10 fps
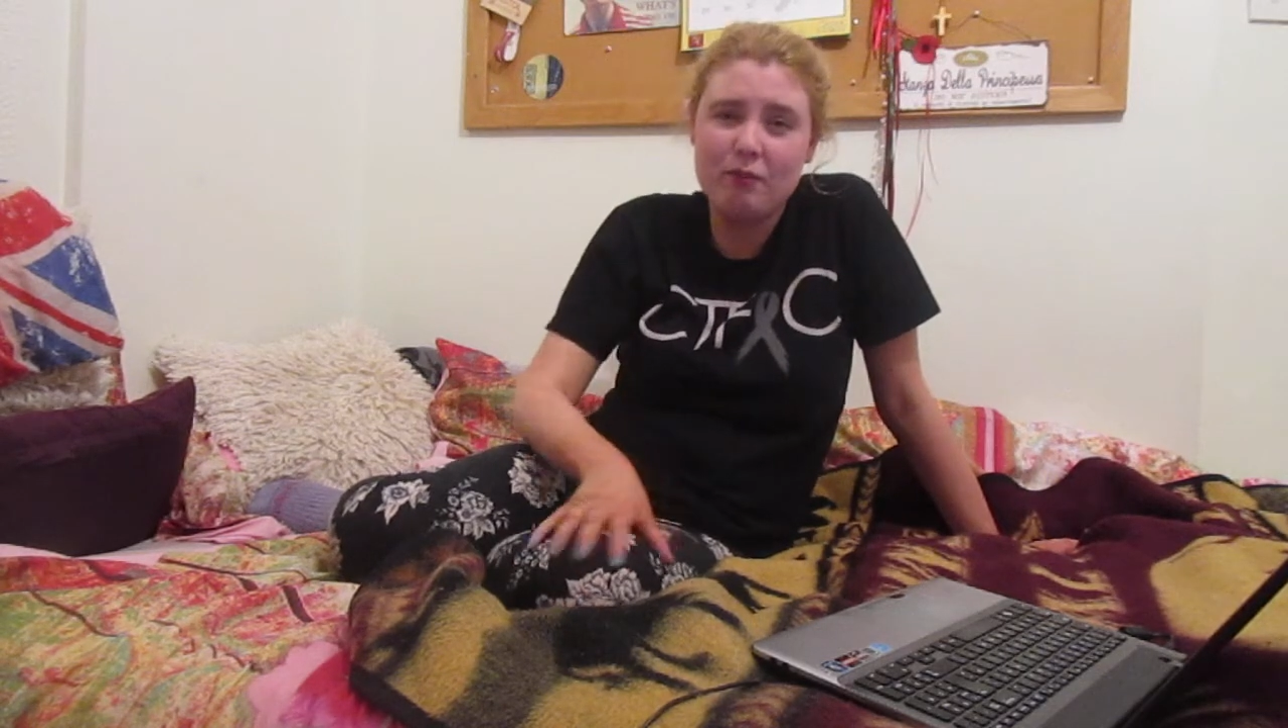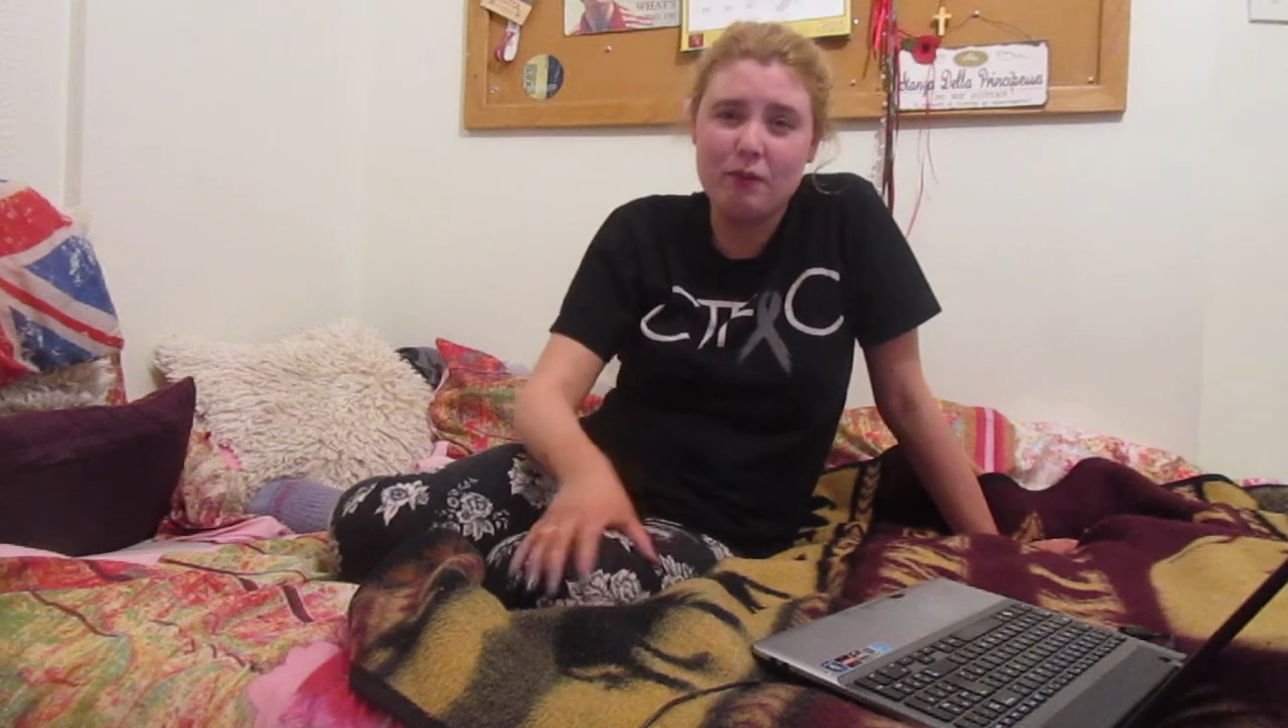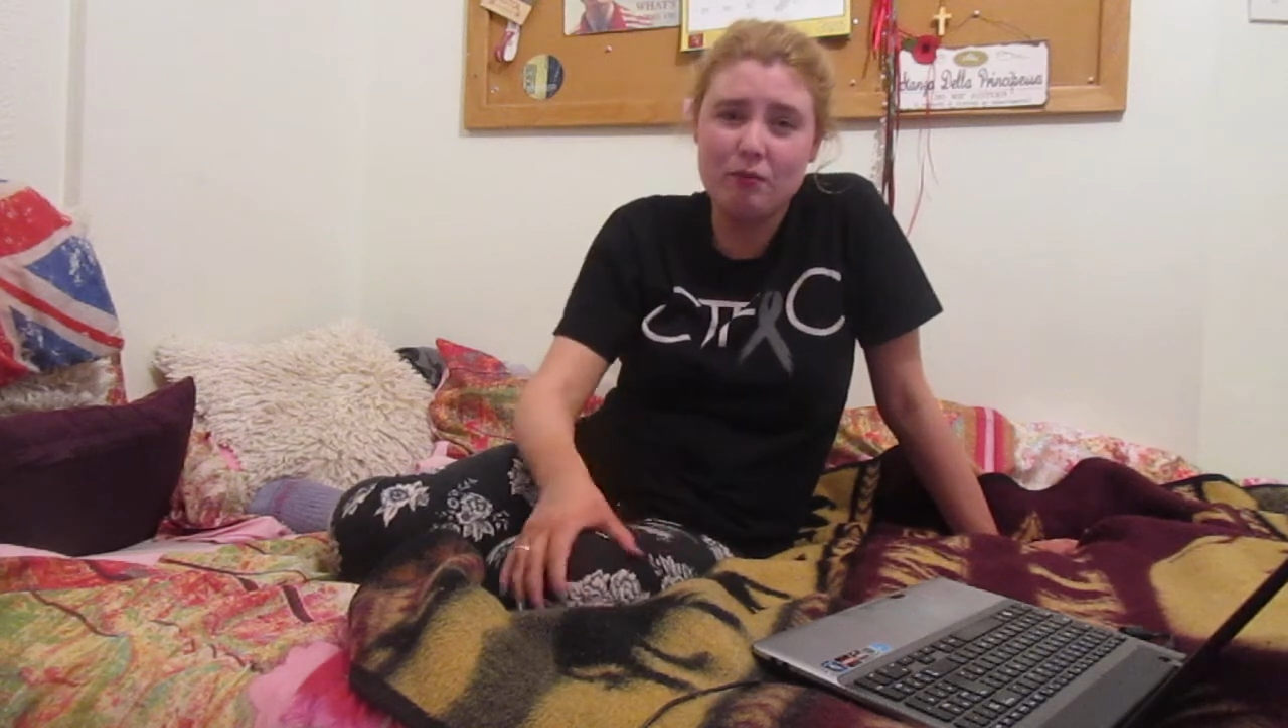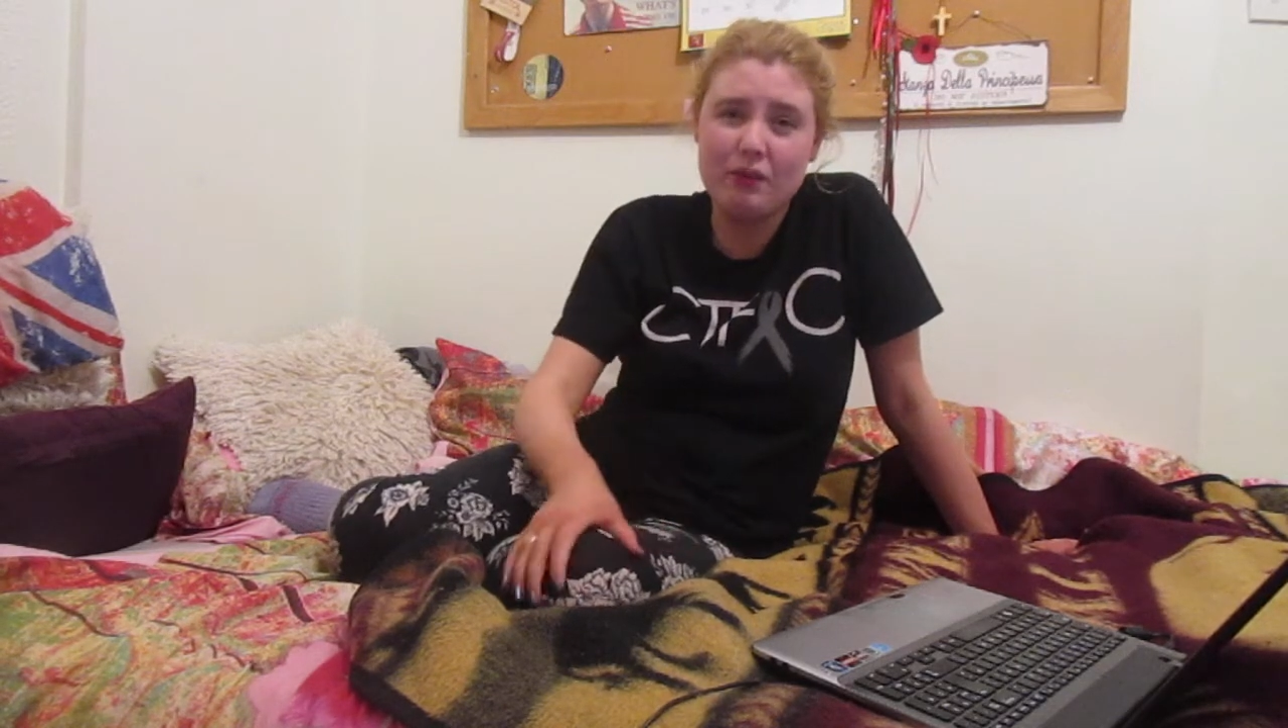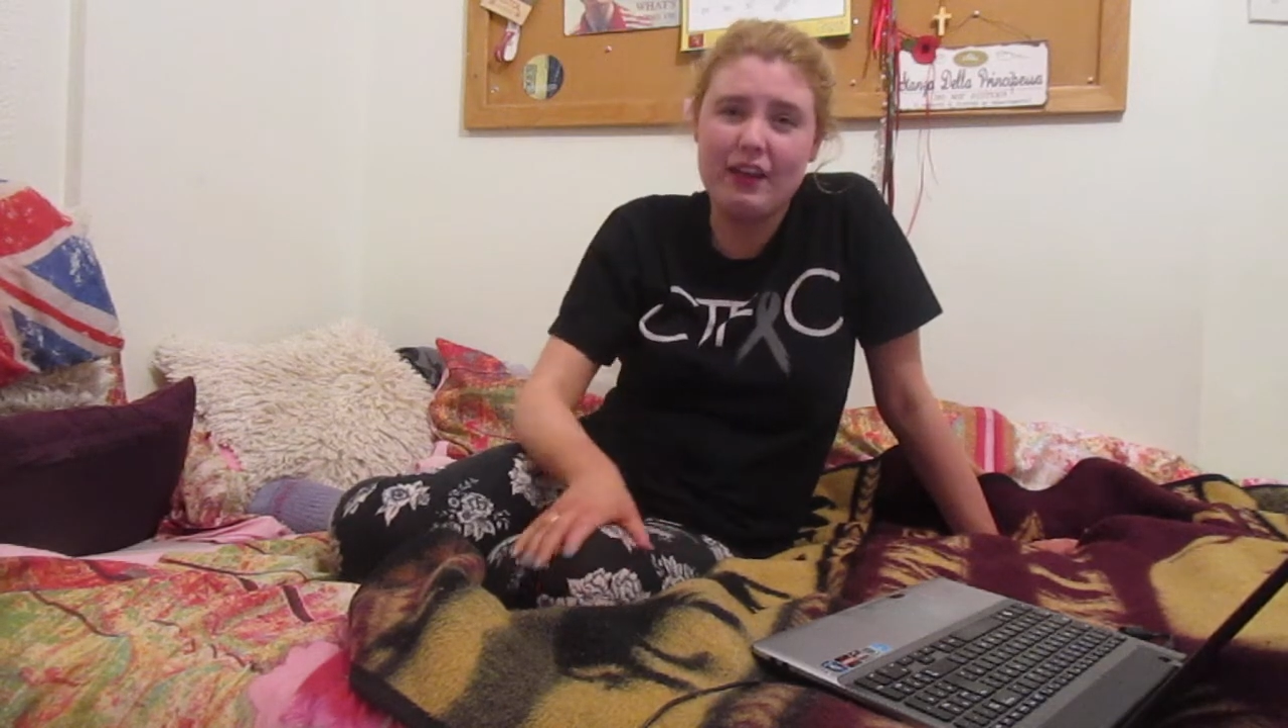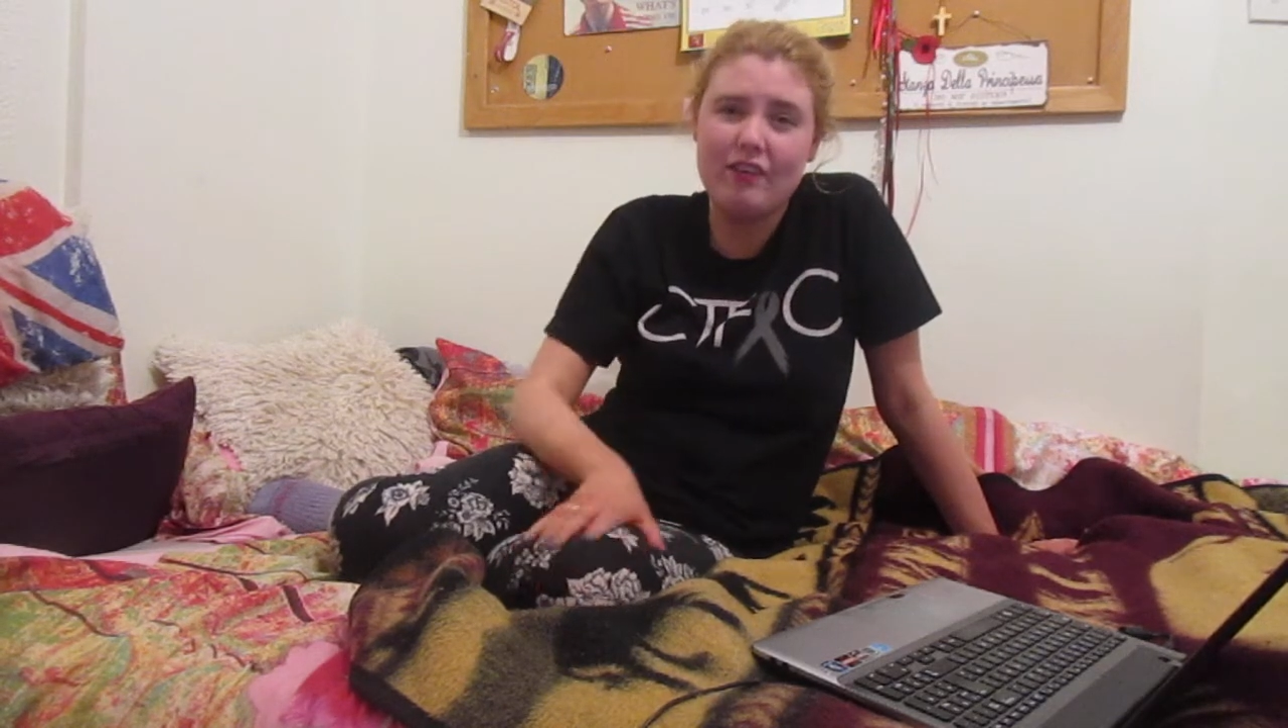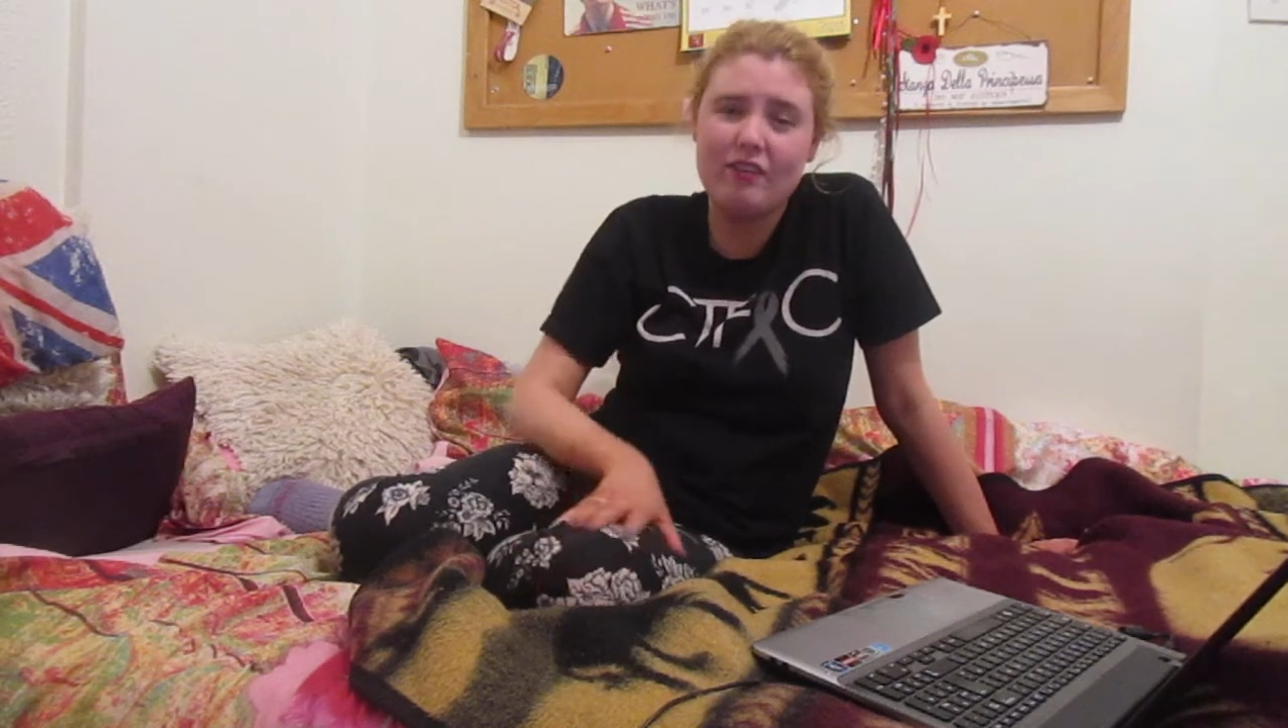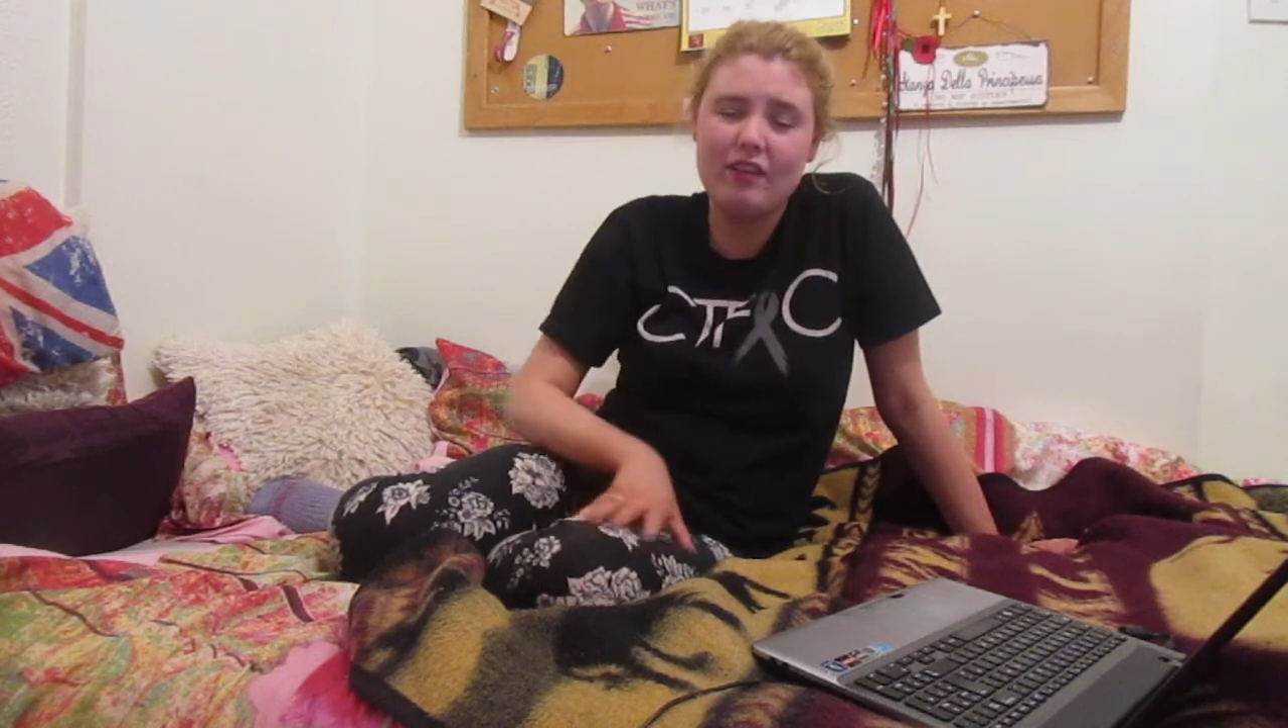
special guests,